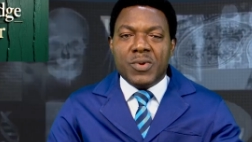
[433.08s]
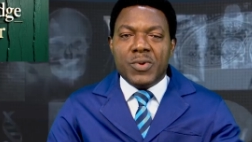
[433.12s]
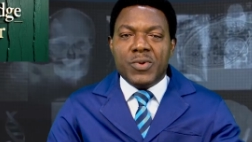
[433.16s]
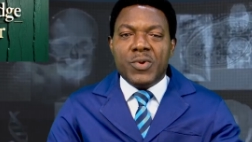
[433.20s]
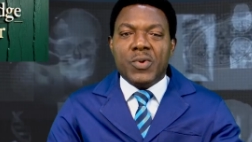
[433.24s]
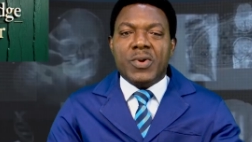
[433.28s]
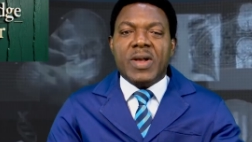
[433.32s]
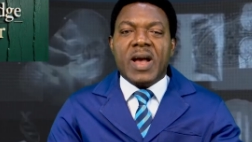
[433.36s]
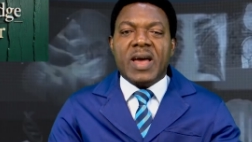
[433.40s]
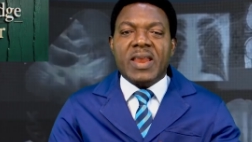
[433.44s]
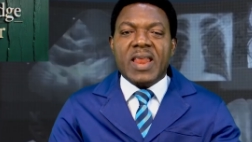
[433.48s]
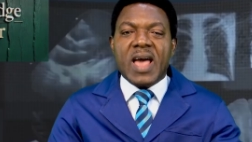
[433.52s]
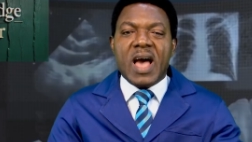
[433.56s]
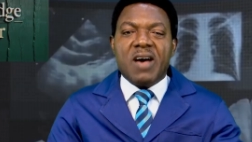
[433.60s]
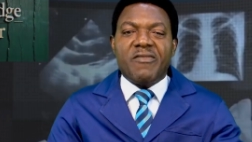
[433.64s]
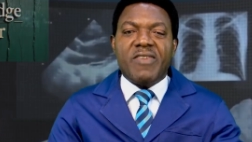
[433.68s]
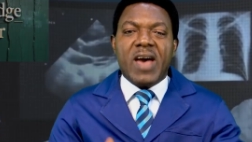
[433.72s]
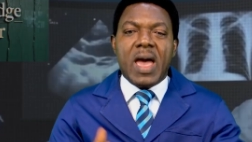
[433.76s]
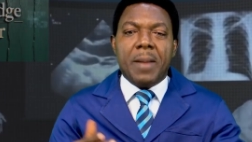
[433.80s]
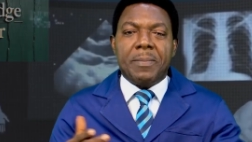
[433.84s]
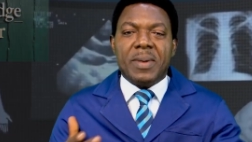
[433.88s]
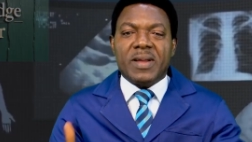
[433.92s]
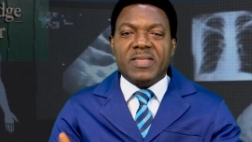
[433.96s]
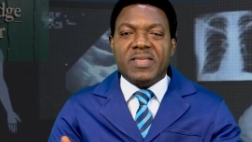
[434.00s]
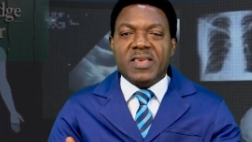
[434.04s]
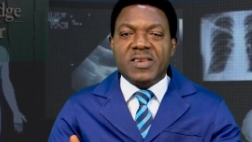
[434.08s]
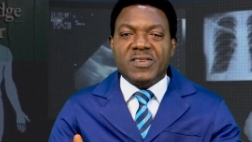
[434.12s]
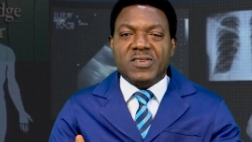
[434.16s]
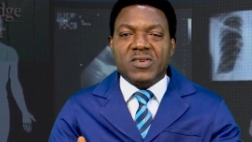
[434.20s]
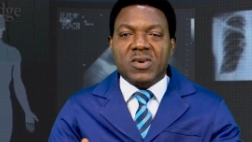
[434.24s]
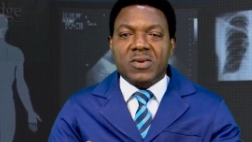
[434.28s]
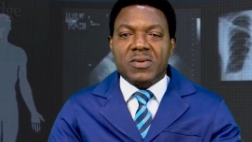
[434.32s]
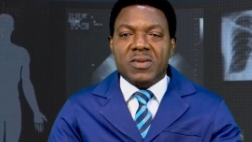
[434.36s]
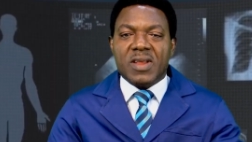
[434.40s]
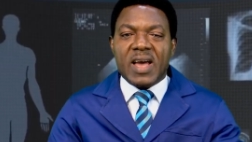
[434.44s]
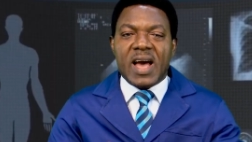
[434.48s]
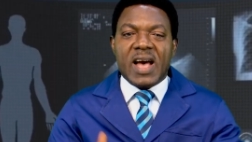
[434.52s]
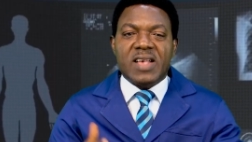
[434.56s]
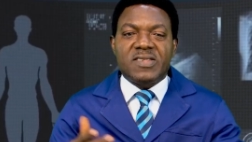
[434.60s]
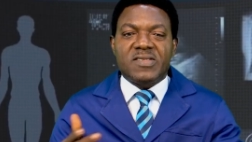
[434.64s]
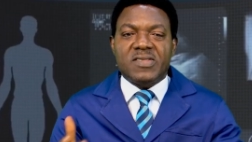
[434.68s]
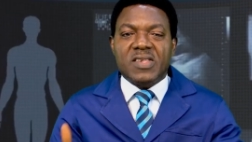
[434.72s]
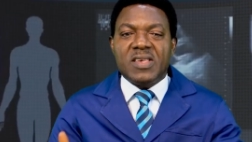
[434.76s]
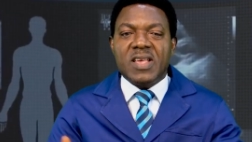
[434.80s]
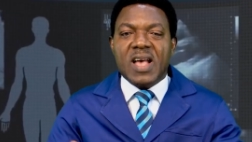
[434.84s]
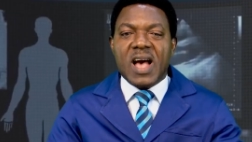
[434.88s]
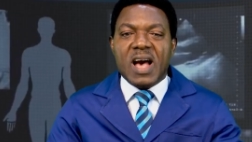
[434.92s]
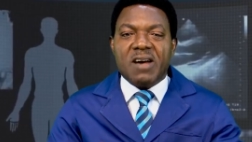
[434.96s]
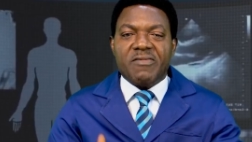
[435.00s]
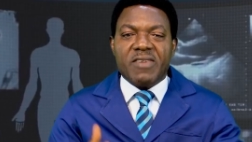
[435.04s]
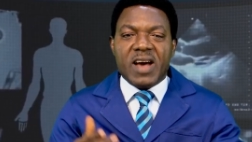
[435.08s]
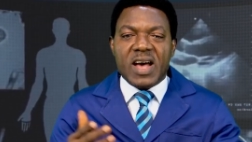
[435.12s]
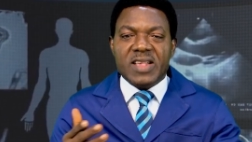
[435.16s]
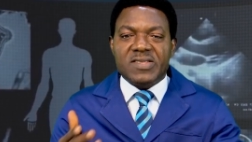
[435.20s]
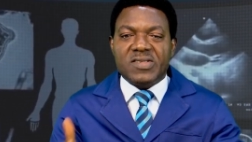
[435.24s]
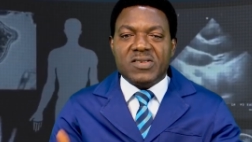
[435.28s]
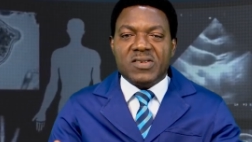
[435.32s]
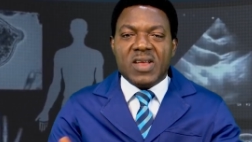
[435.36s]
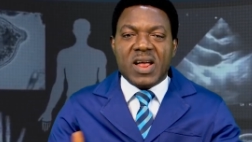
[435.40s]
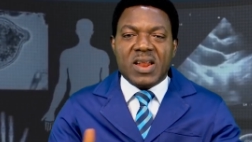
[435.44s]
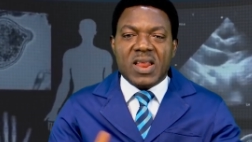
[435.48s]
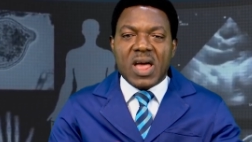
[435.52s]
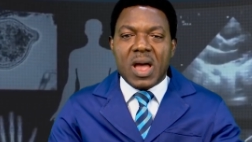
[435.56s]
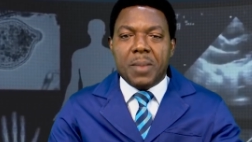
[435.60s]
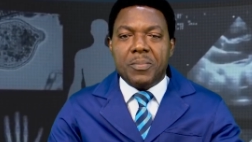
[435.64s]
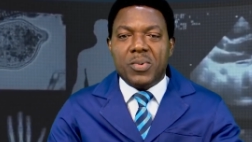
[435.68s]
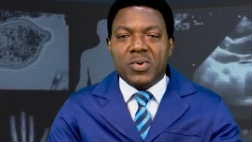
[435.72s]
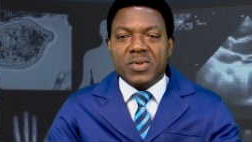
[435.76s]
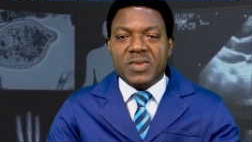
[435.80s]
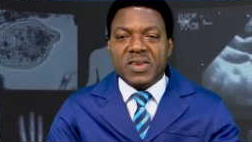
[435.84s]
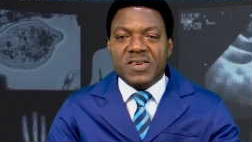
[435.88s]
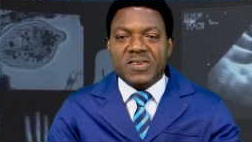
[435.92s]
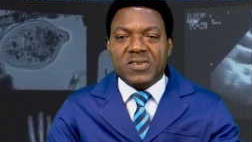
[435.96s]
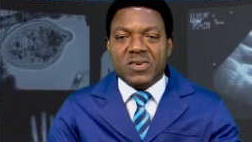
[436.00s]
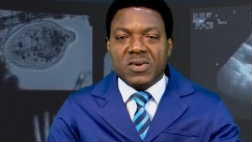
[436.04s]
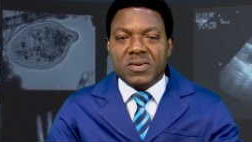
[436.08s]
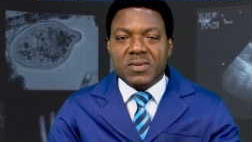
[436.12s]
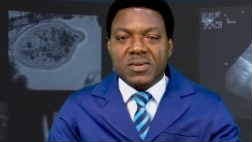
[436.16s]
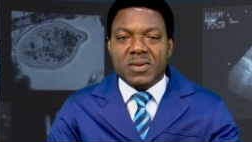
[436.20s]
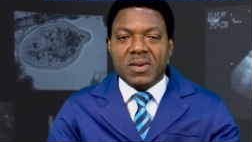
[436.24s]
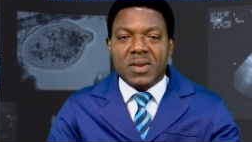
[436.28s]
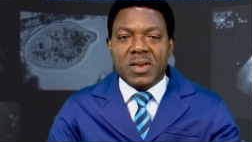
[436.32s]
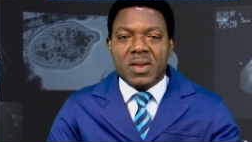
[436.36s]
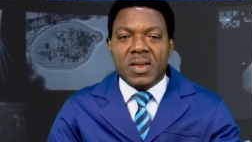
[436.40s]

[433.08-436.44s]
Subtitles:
You can have hypertension and still have arterial hypertension.